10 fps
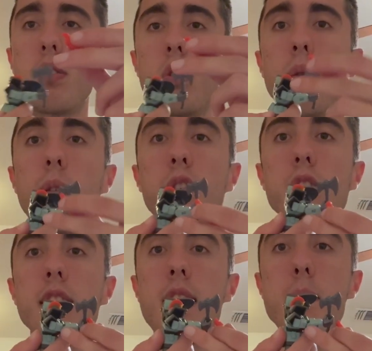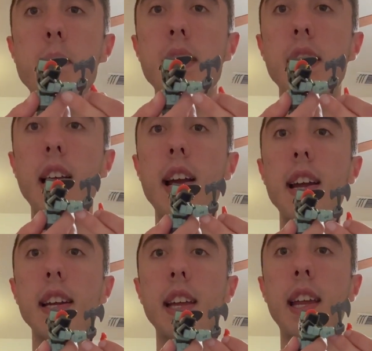So for the time being,
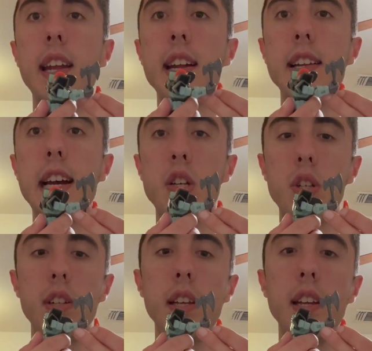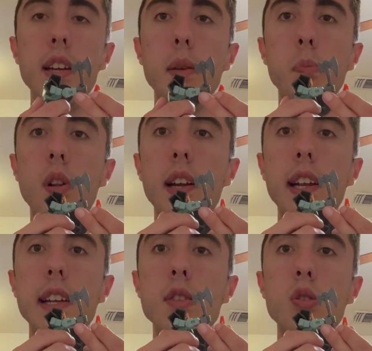I can't actually plug
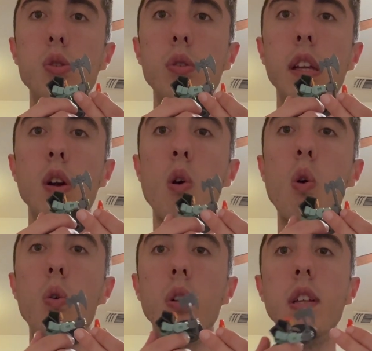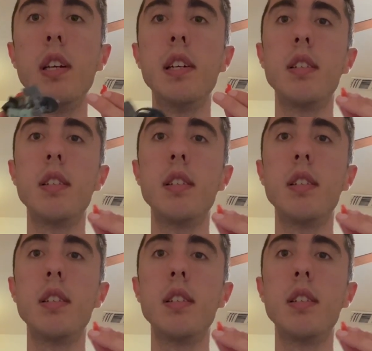it into the hole.